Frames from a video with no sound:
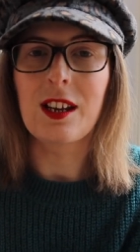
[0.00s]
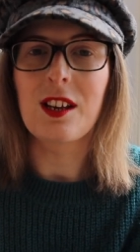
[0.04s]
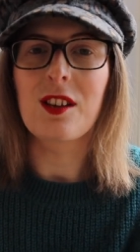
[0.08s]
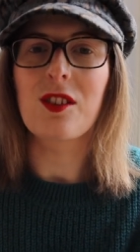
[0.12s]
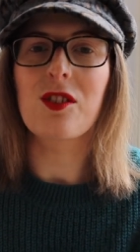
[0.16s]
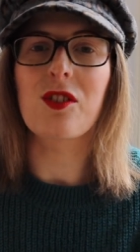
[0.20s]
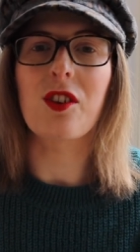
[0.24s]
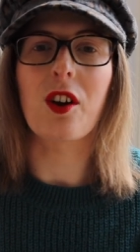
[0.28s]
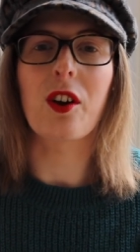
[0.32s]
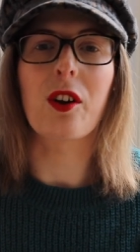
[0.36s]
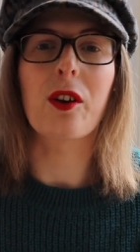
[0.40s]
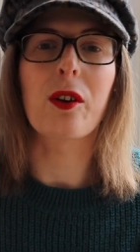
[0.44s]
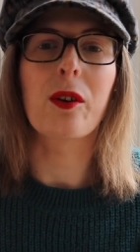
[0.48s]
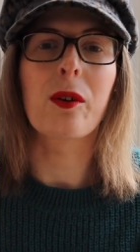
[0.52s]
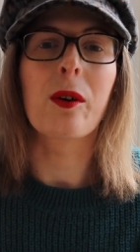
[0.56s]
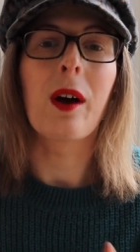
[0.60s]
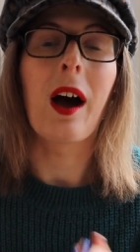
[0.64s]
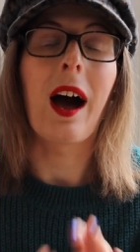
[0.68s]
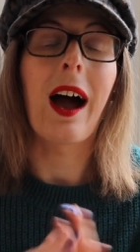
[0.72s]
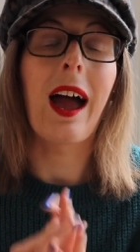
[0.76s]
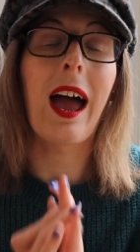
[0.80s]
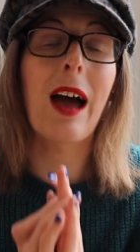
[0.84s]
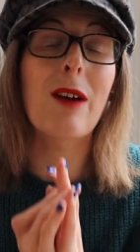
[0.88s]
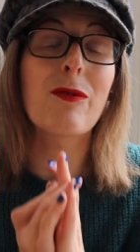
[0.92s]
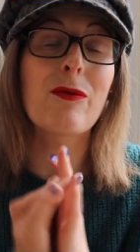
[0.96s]
So
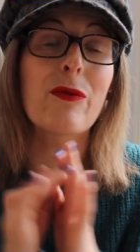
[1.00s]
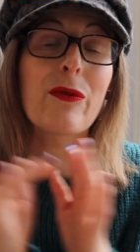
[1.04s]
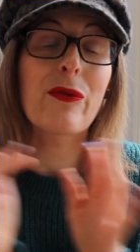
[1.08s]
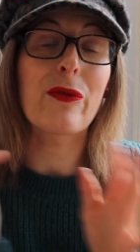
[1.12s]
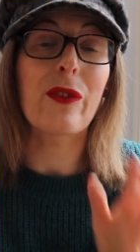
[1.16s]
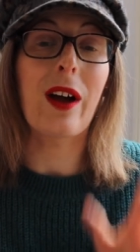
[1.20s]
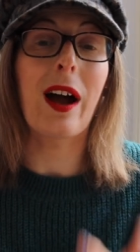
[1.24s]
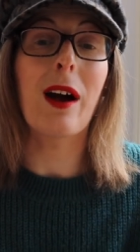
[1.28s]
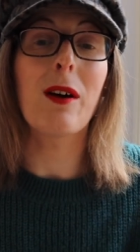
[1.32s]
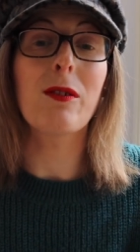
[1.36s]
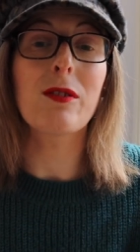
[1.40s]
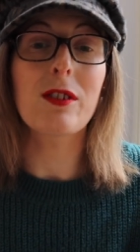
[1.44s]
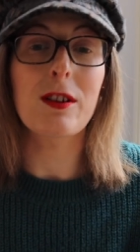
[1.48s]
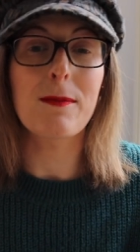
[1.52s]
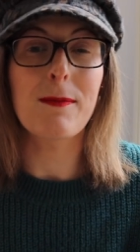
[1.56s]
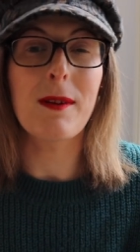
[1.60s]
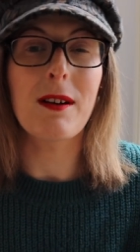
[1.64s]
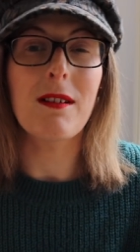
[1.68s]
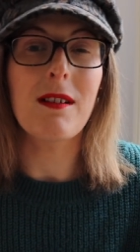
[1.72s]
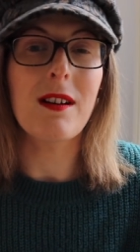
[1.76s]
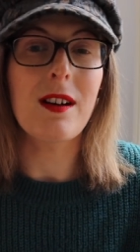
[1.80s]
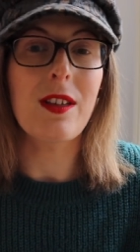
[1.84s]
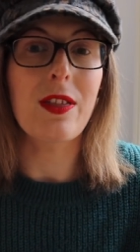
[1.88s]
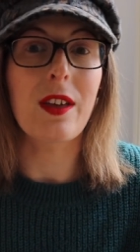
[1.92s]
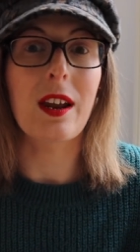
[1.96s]
I haven't found a
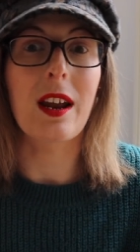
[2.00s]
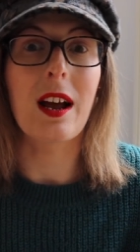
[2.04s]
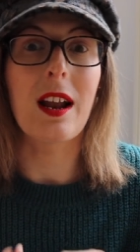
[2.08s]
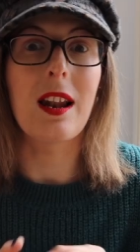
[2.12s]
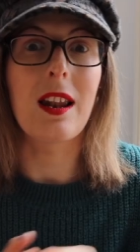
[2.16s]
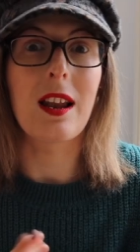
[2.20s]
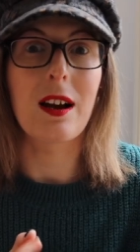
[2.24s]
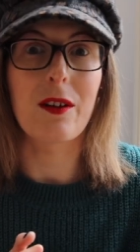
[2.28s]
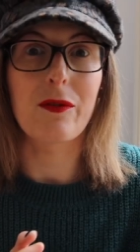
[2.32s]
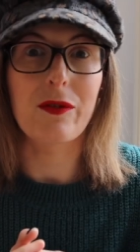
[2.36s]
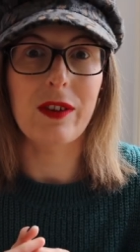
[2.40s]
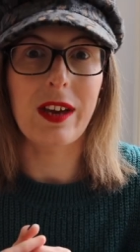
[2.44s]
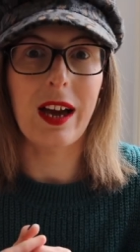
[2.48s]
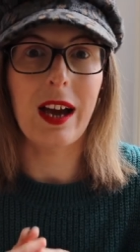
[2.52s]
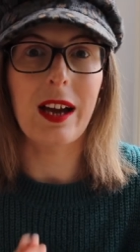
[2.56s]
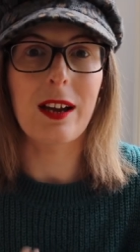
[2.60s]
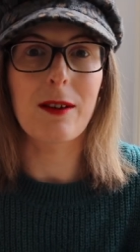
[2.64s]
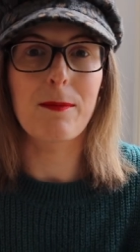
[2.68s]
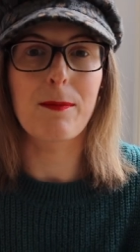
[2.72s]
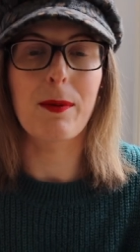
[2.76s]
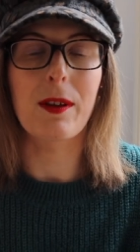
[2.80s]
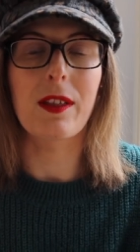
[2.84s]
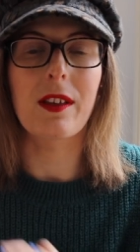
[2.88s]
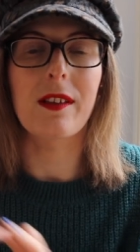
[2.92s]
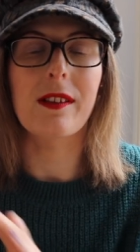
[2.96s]
mirror that I love
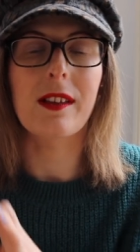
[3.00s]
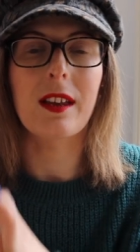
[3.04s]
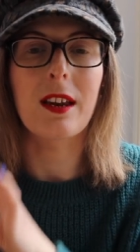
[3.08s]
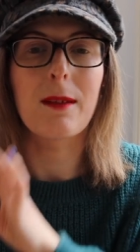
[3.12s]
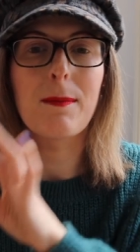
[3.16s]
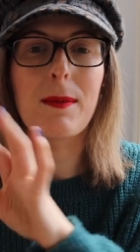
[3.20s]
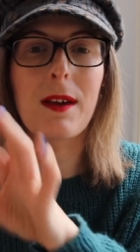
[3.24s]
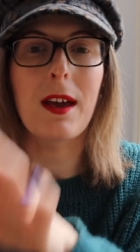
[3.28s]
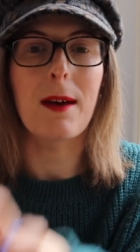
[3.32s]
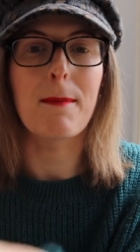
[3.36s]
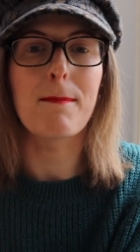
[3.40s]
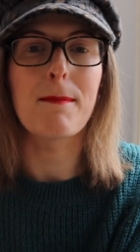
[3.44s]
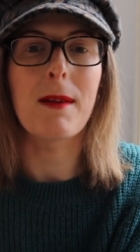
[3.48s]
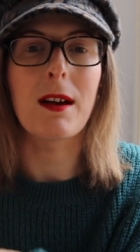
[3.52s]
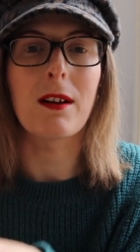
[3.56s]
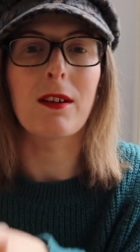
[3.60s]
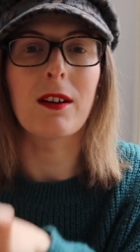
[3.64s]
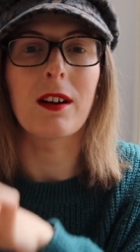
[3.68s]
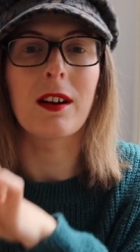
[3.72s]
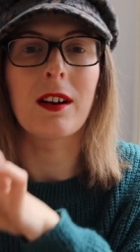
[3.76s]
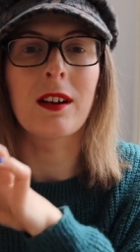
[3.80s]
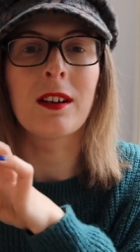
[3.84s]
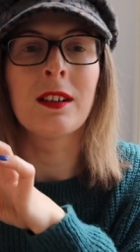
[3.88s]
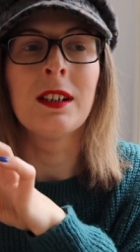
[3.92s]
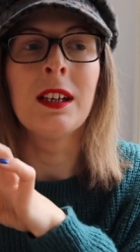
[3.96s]
yet, but there's going to be a
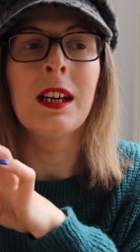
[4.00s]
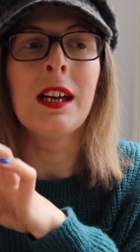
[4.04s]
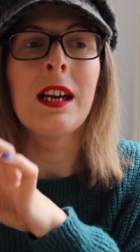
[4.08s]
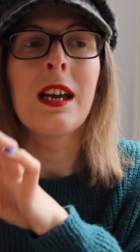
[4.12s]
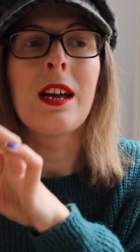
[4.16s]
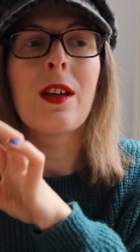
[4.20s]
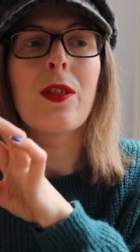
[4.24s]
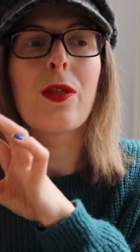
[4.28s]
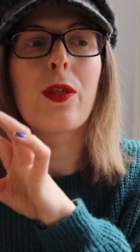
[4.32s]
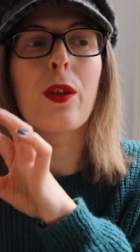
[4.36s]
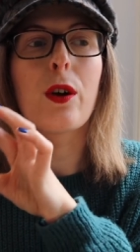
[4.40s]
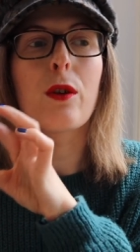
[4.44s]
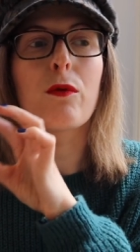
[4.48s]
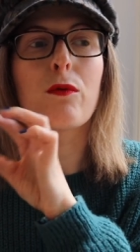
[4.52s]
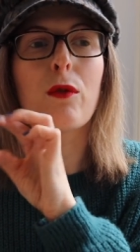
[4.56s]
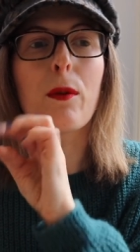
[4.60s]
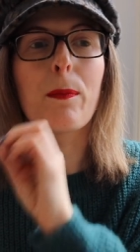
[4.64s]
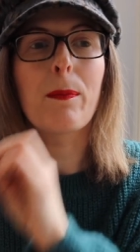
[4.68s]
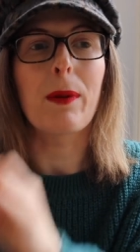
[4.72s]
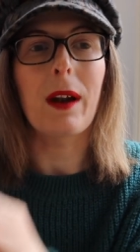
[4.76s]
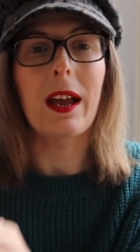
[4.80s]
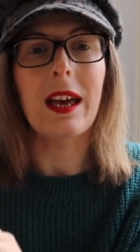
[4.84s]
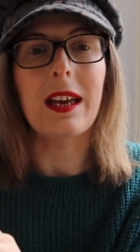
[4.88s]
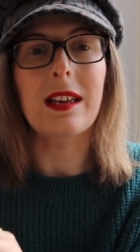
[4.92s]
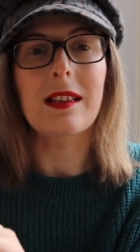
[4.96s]
mirror that
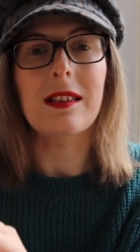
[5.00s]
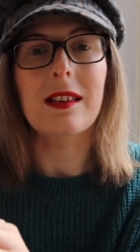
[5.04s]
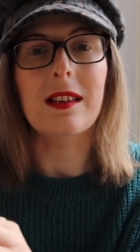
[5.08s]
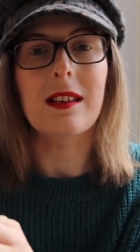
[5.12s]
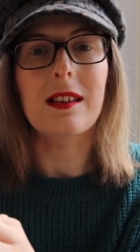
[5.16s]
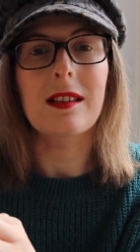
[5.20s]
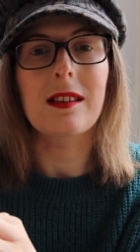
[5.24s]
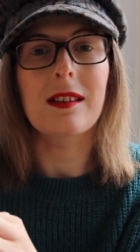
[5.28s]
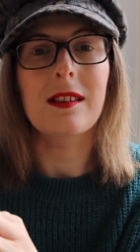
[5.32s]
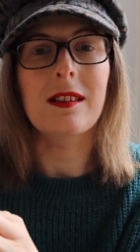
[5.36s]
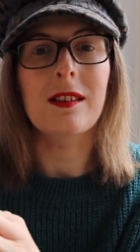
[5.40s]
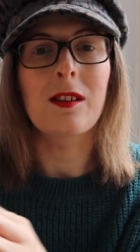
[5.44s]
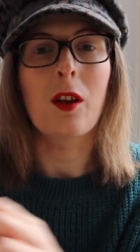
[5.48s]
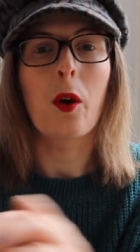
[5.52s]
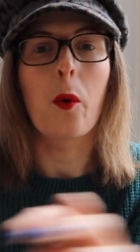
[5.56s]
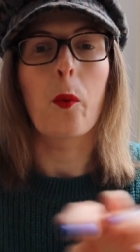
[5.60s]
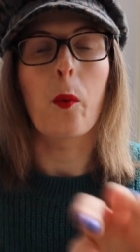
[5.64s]
replaces